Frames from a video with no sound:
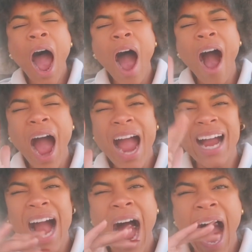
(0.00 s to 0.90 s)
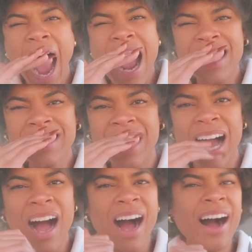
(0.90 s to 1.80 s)
oh my gosh,
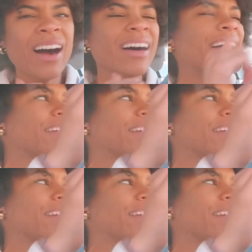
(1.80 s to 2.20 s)
oh, I